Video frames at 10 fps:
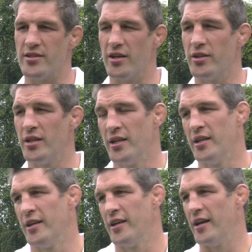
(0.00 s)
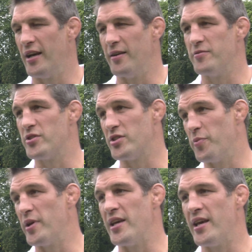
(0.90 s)
So uh, just
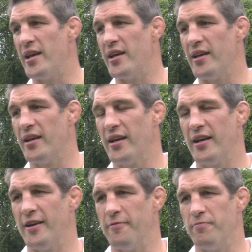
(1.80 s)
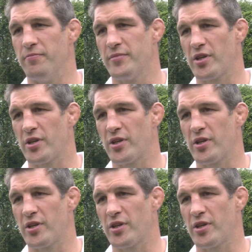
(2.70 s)
to be here um,